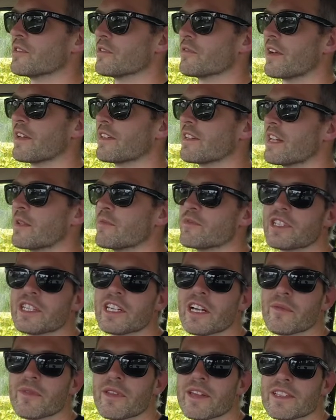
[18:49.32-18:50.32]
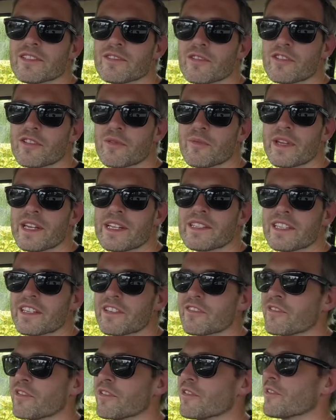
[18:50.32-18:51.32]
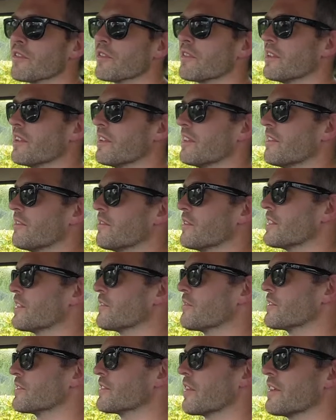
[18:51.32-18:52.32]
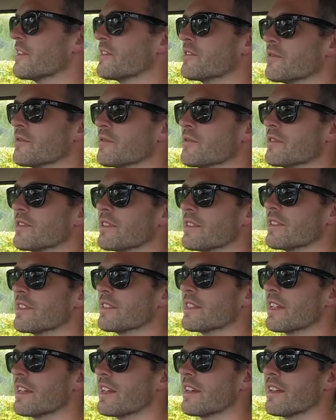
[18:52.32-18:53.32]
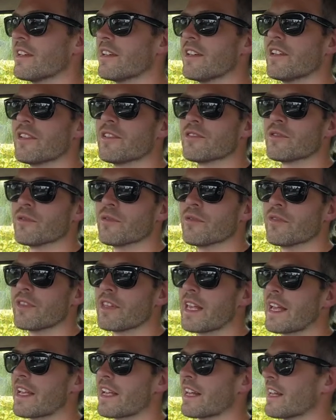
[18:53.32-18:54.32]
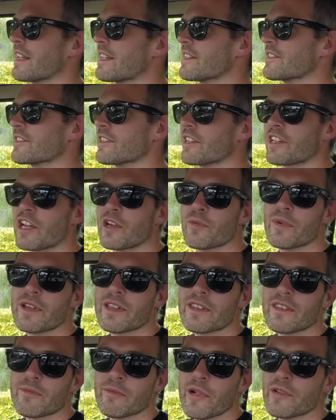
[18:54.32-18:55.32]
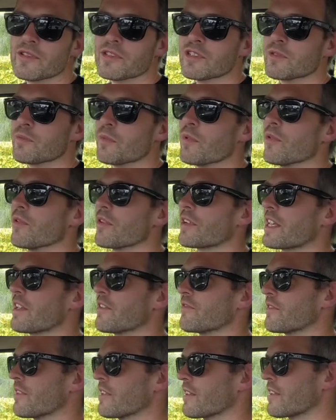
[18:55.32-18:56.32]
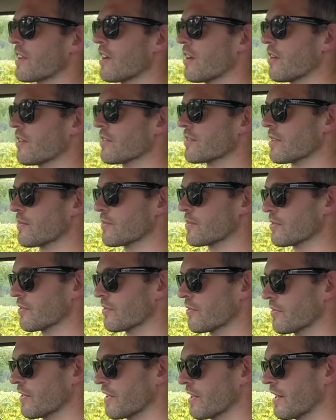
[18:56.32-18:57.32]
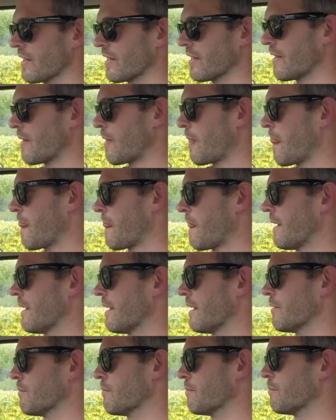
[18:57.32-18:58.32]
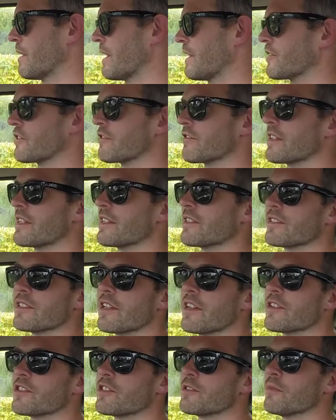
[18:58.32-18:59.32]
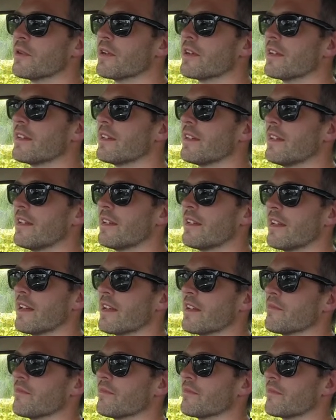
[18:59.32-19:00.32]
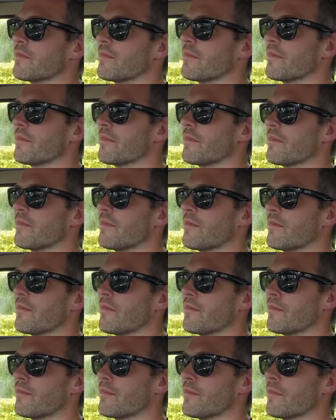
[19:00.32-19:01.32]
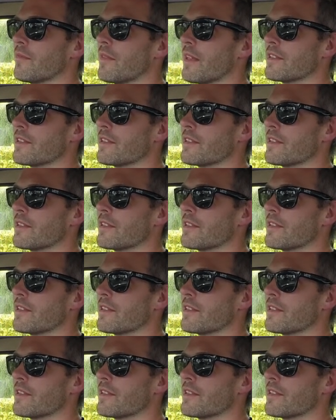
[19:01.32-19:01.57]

to have had an MG up there, sort of competing for for different titles and uh, sort of the accolades that go with motorsport give the car some sort of uh, um, pedigree as such, but um, they